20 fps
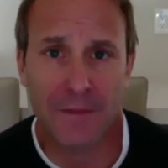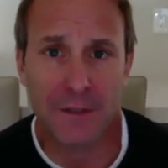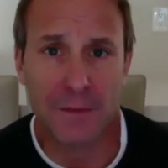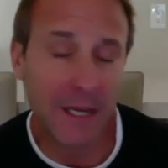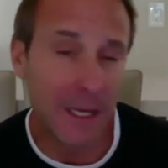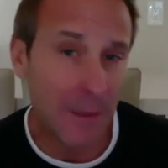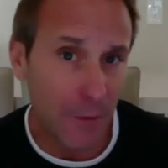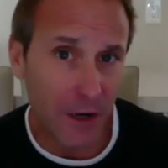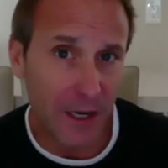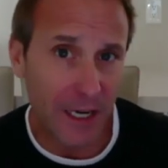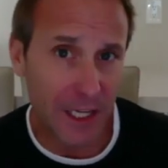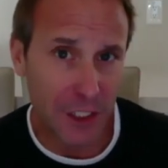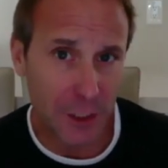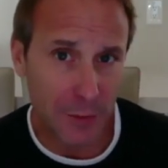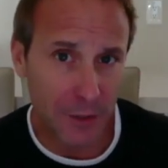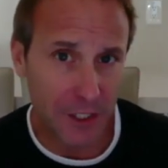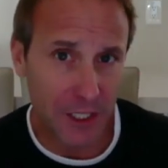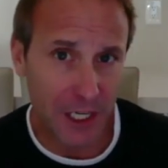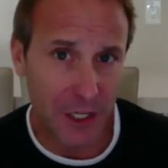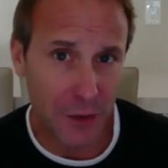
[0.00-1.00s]
being more
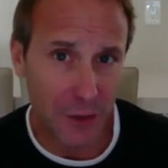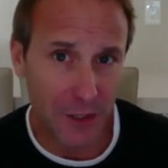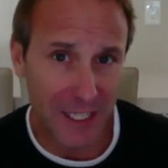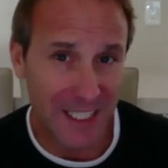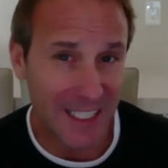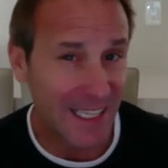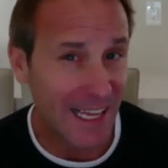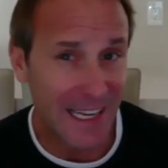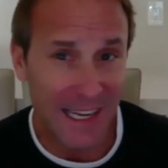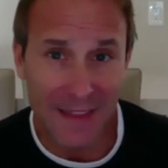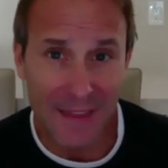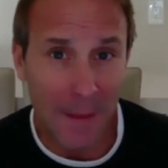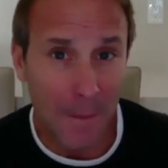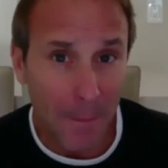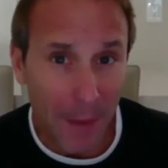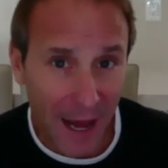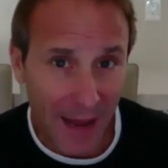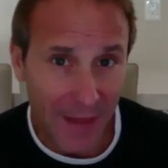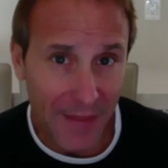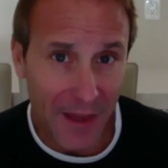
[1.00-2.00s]
customer-centric is letting them
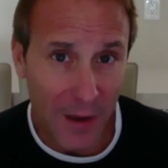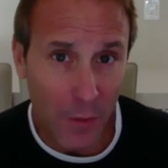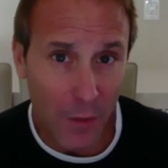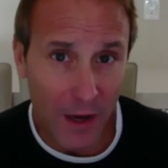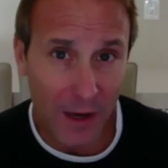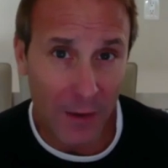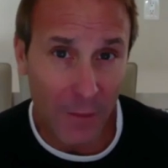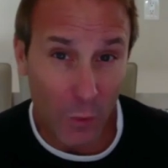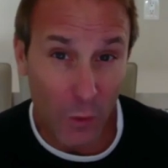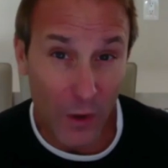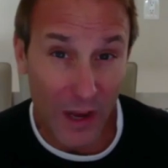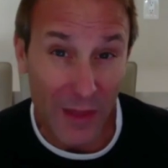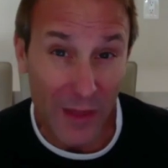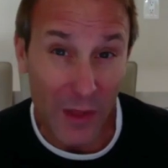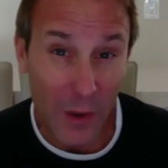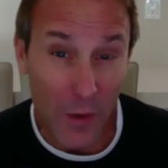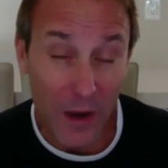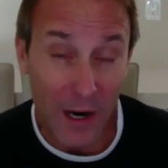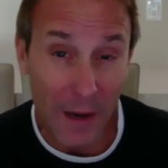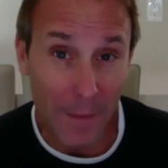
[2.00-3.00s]
buy the way they
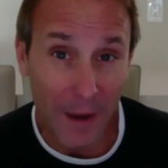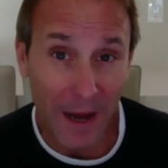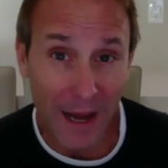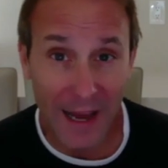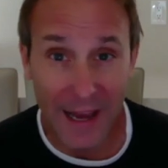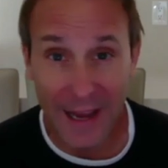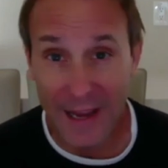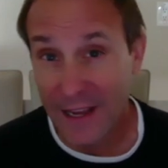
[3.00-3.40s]
want to buy.